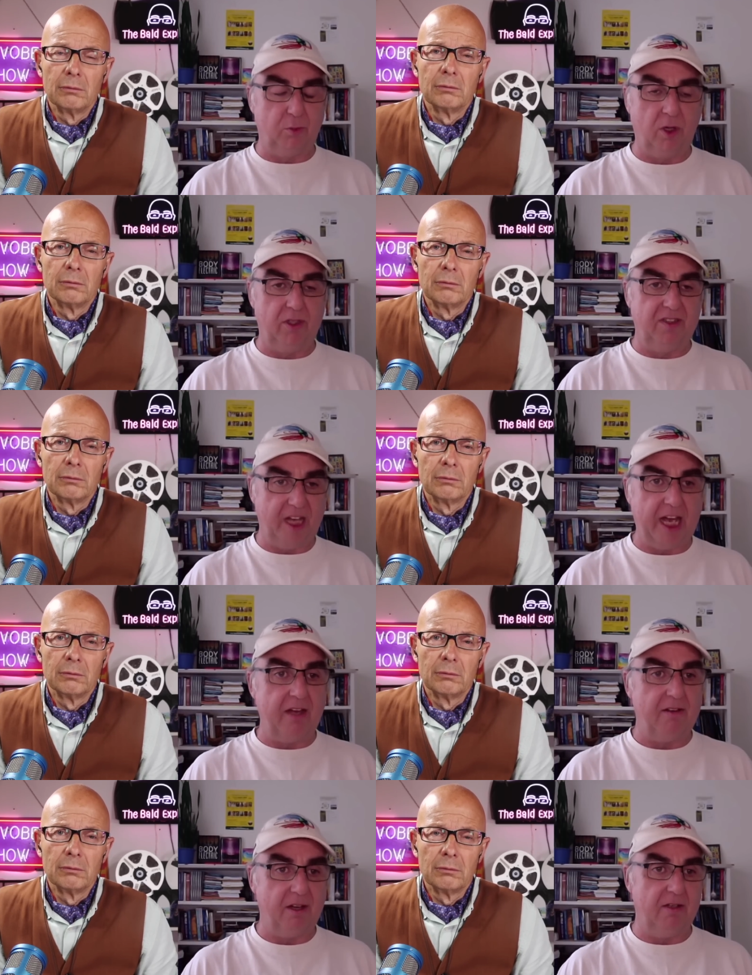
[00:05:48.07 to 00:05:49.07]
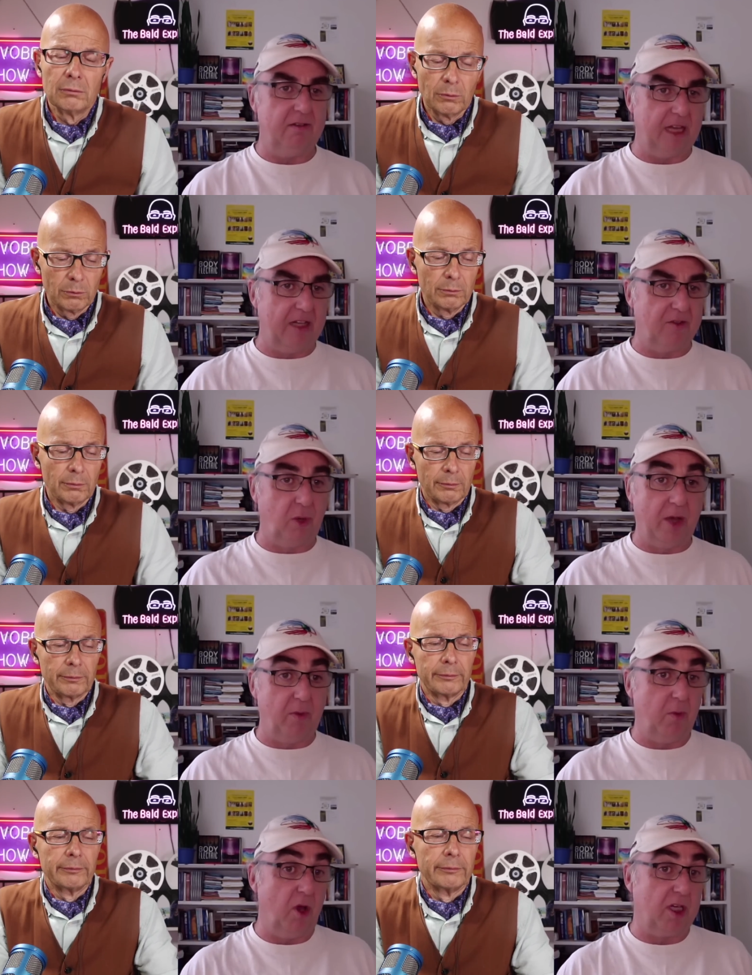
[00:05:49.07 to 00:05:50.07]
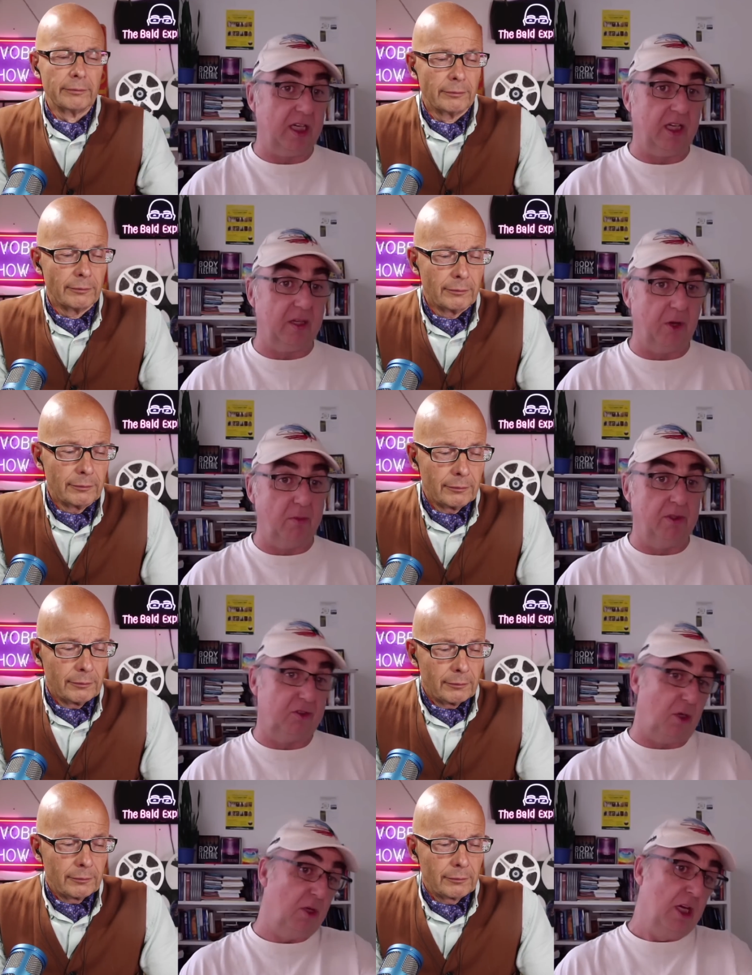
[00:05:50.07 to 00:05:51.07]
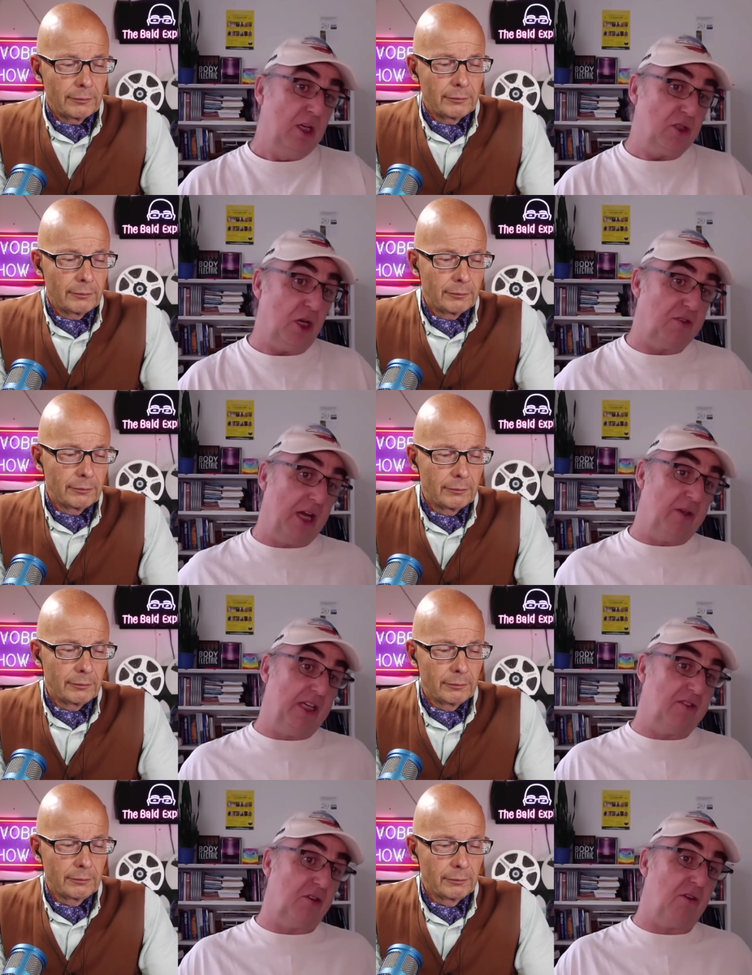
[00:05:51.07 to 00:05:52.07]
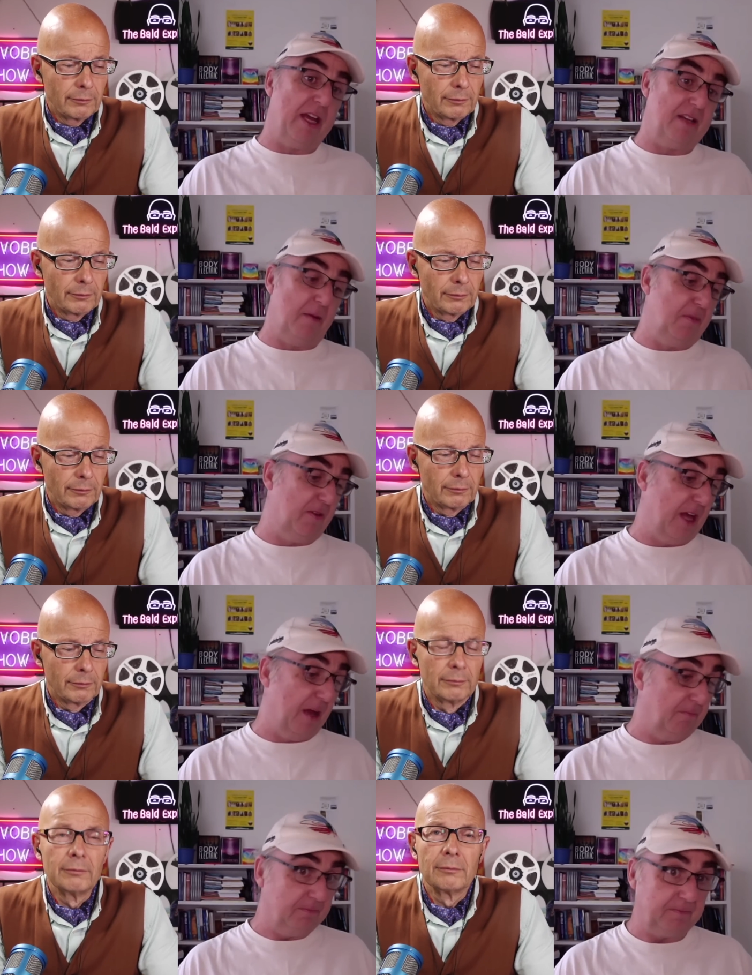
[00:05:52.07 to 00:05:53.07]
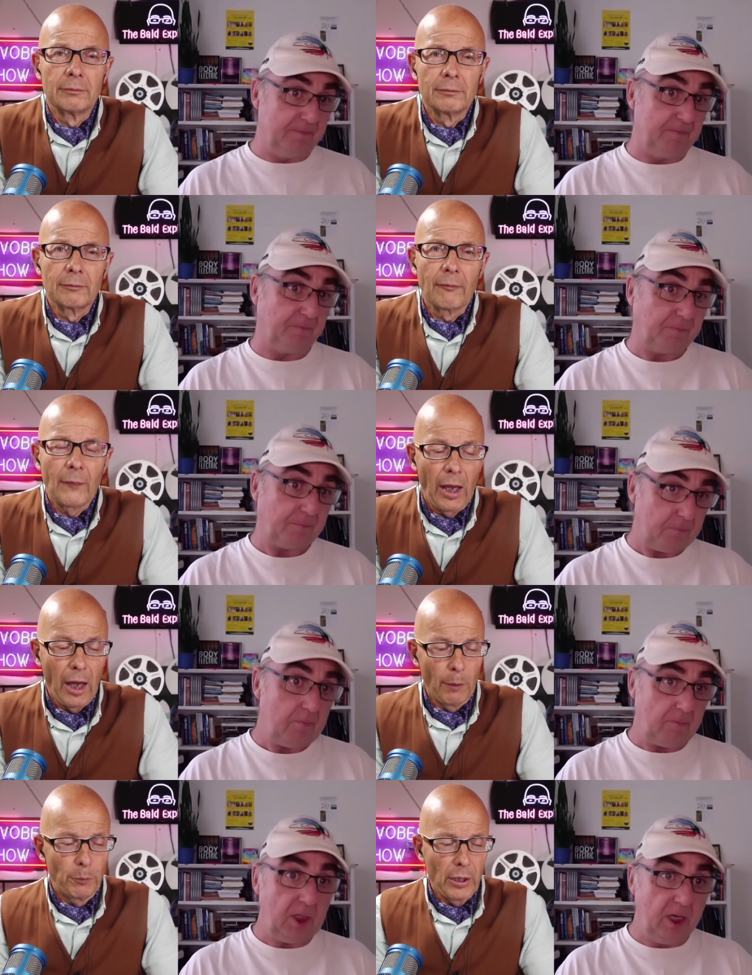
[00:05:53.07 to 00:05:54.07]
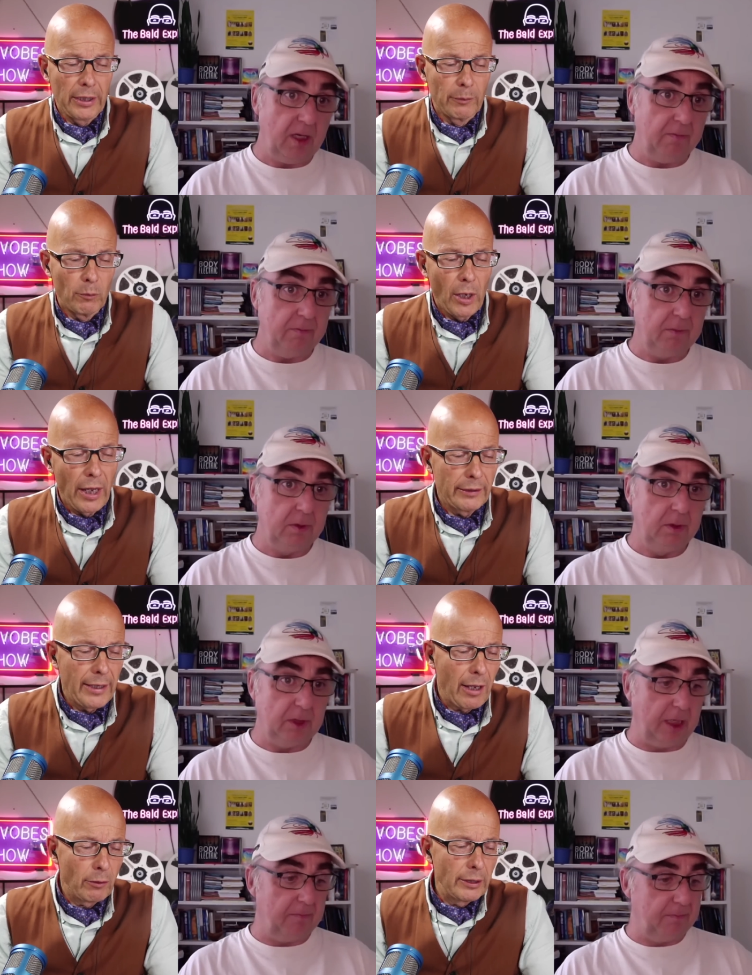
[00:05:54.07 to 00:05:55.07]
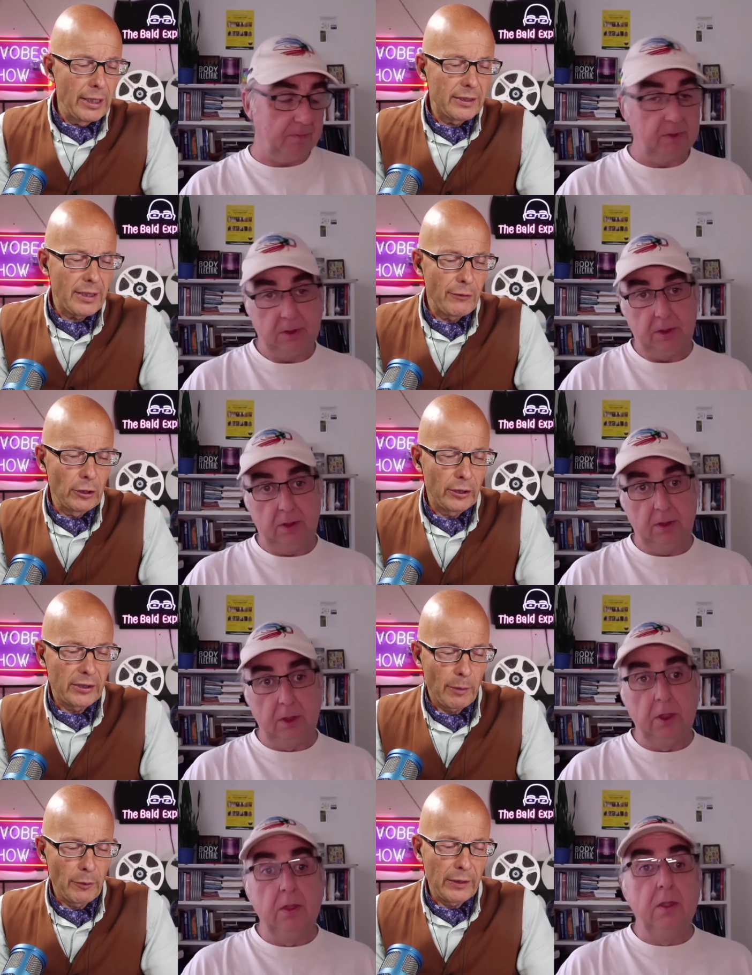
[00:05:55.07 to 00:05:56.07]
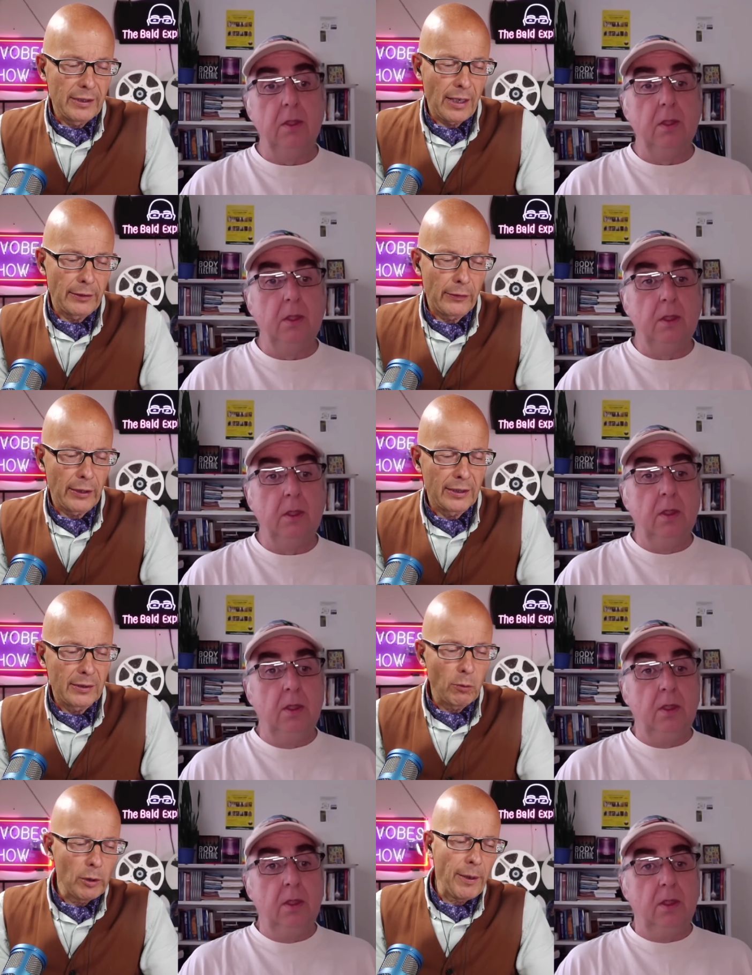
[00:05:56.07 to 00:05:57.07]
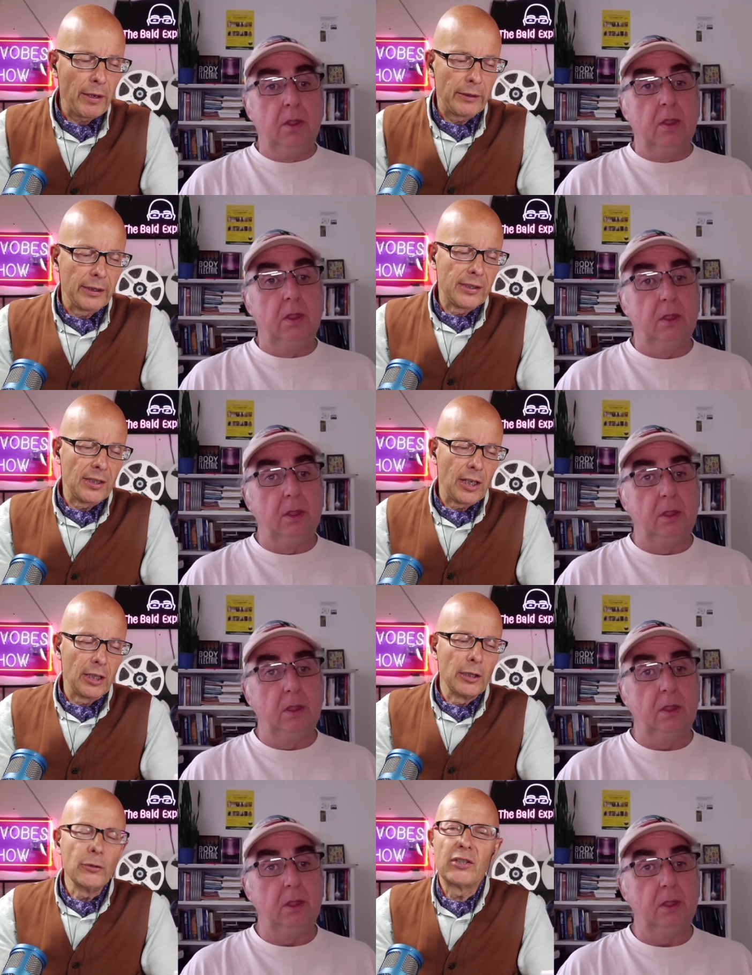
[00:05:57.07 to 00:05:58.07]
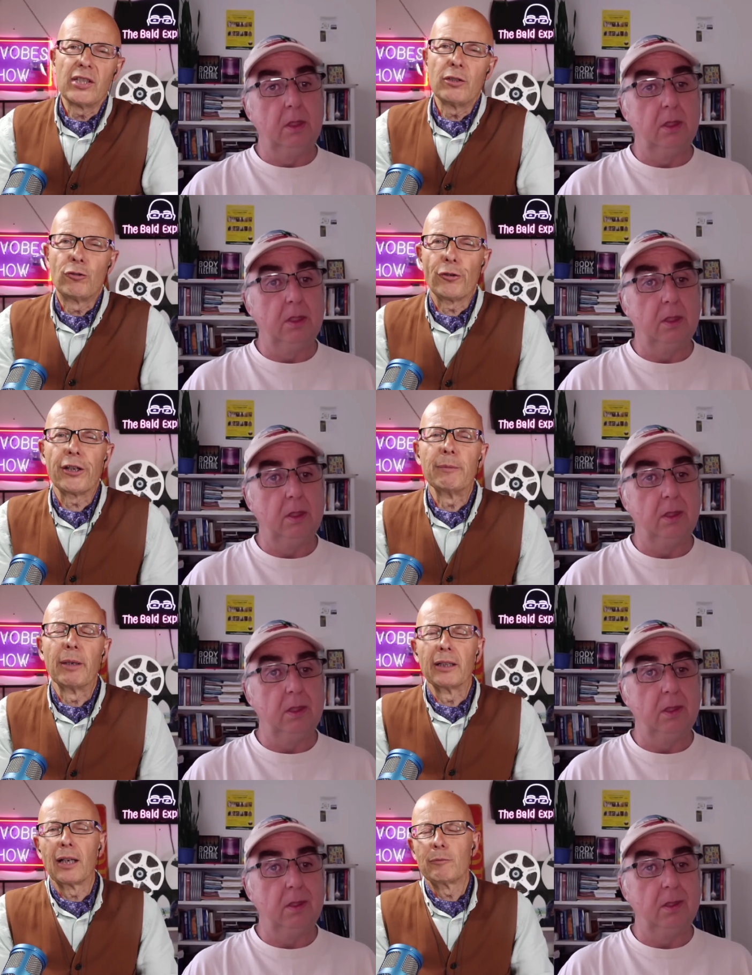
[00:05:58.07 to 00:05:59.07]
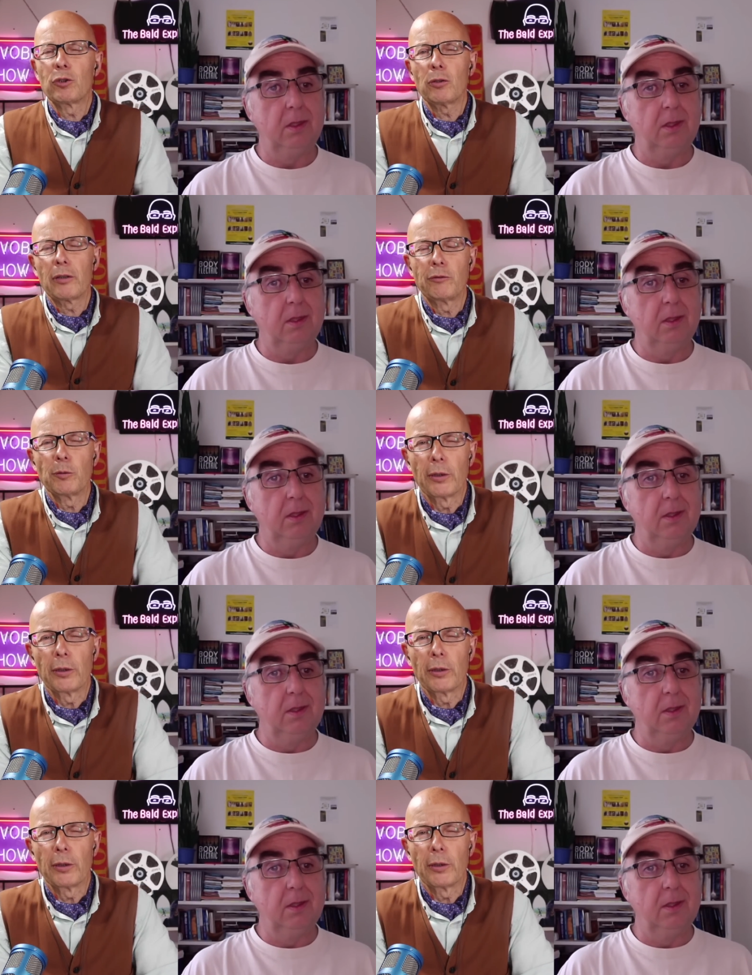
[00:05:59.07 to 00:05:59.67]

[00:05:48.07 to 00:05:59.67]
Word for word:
Speaker 1: world is here and that's where we're working at the moment so charles dowding is a great example of that
Speaker 2: Ah, brilliant. And yeah. now let's have a look at some of these other things. What about this uh, lucid dreaming? I'm sure